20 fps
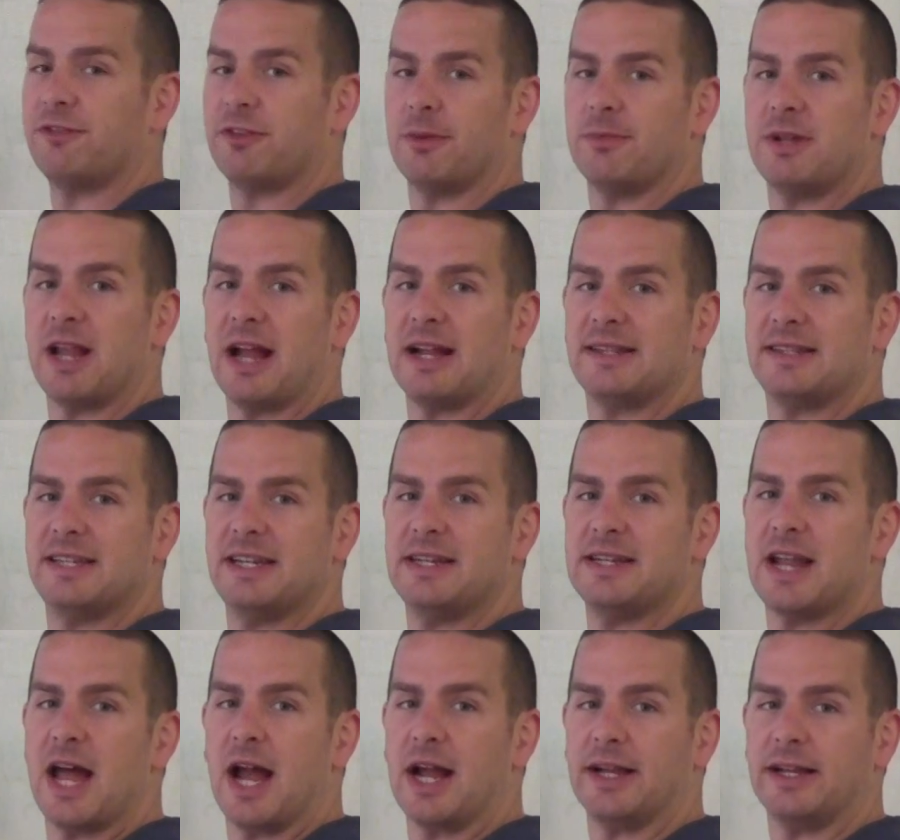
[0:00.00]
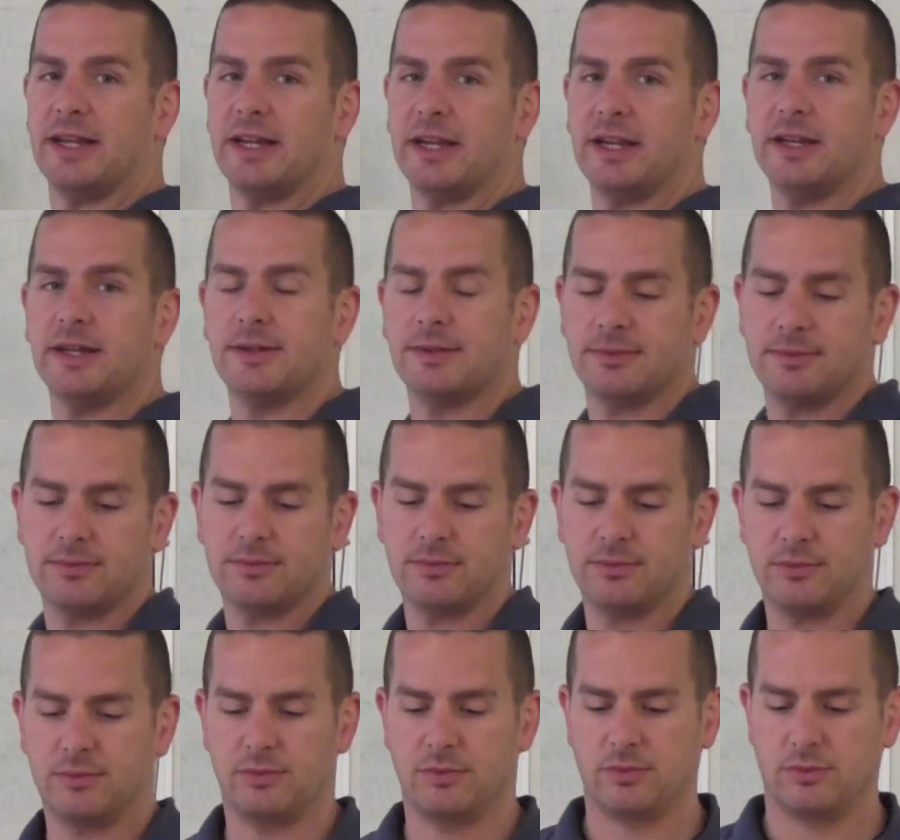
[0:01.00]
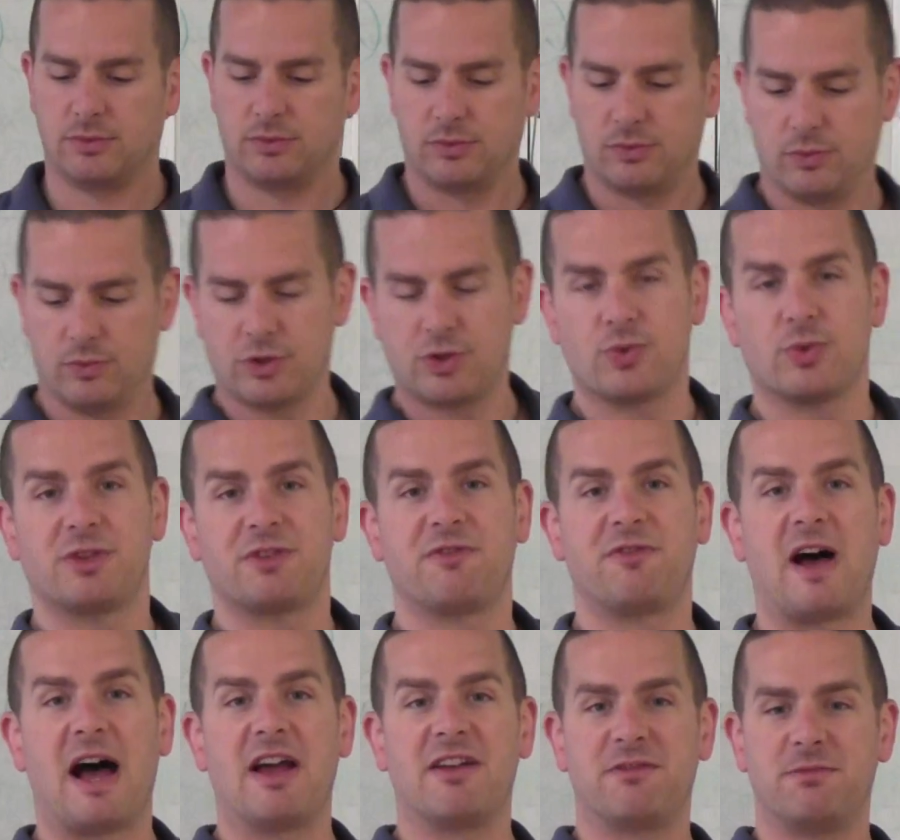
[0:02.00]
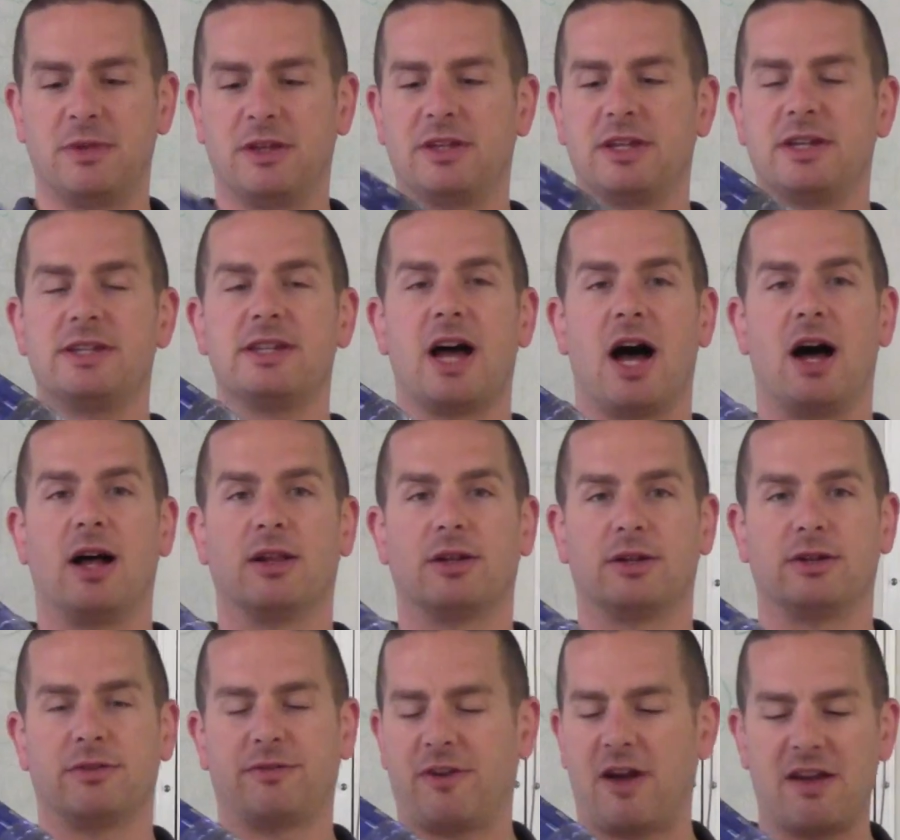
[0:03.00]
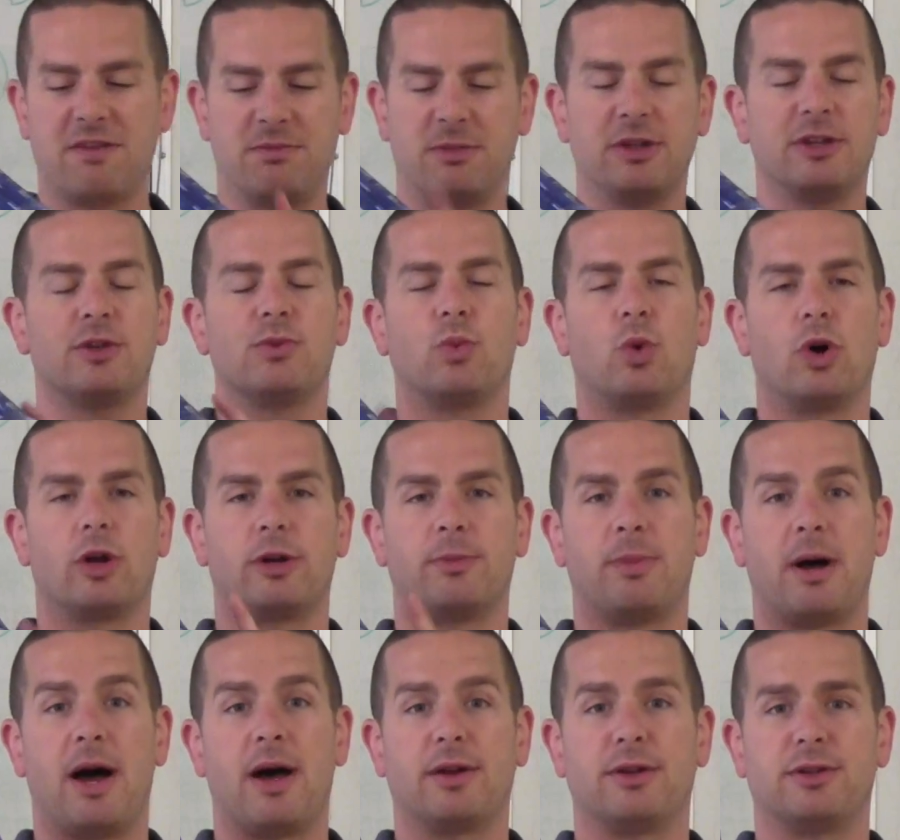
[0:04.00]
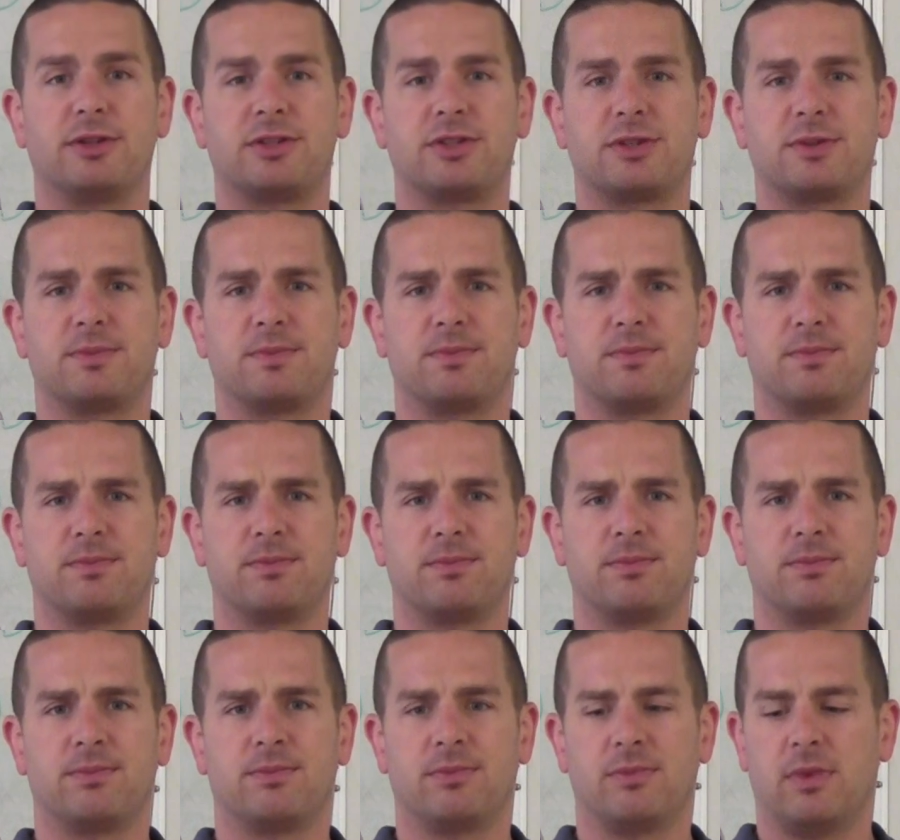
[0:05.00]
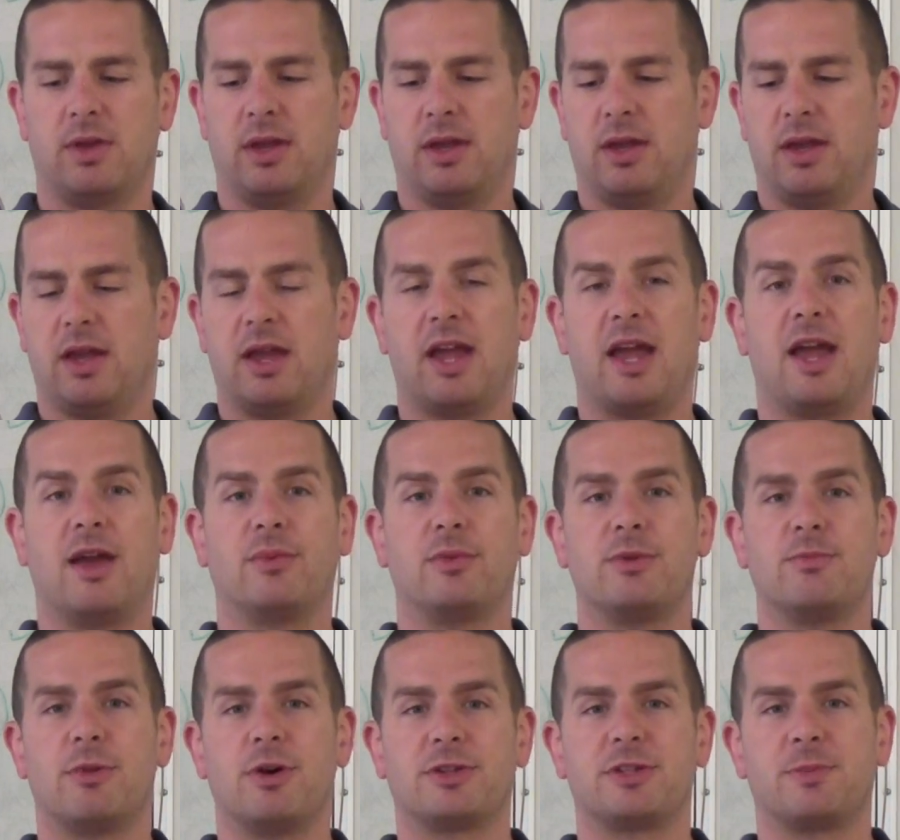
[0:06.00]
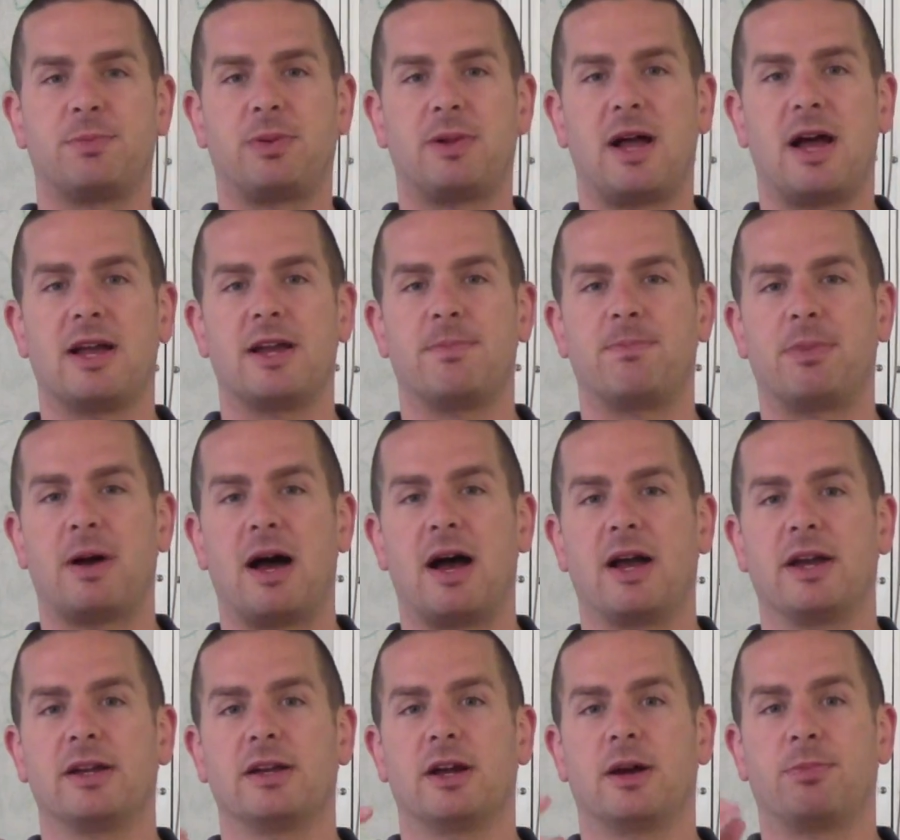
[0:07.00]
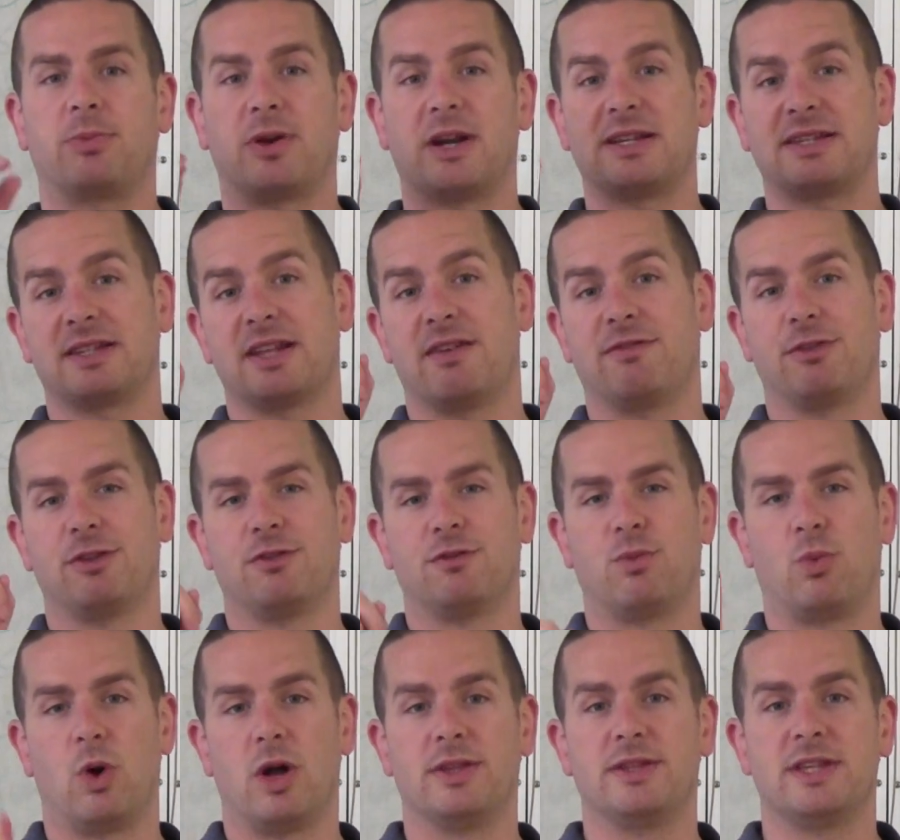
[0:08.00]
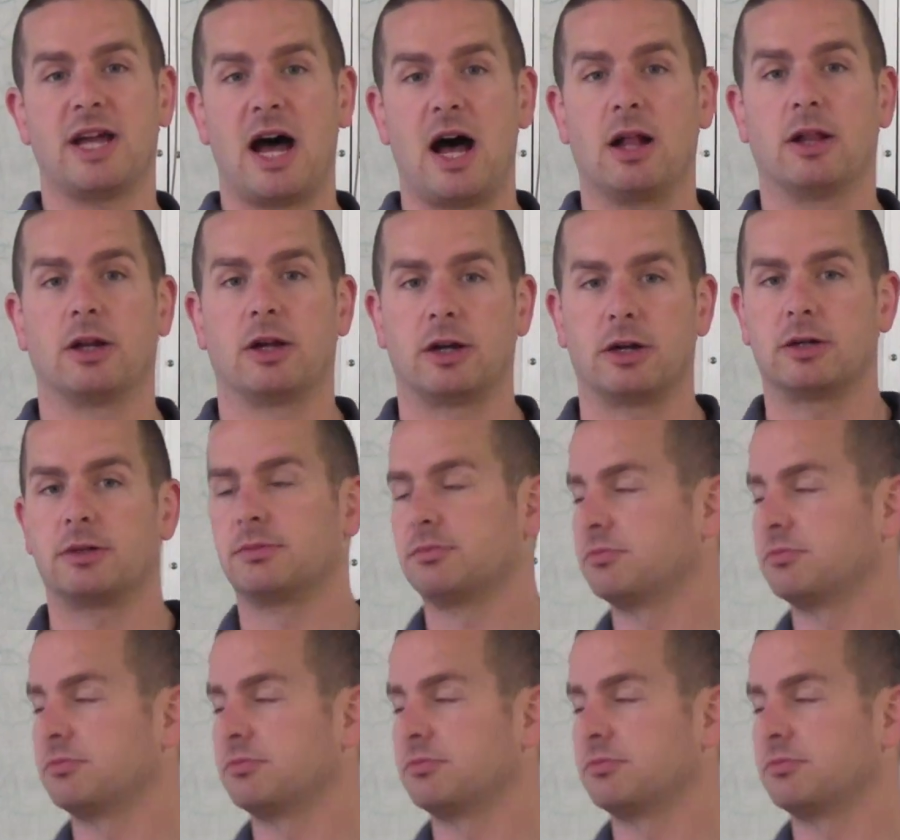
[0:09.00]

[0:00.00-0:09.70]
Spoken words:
from 1990, which was $5 million water bottles, and we multiply it by a price level of $1.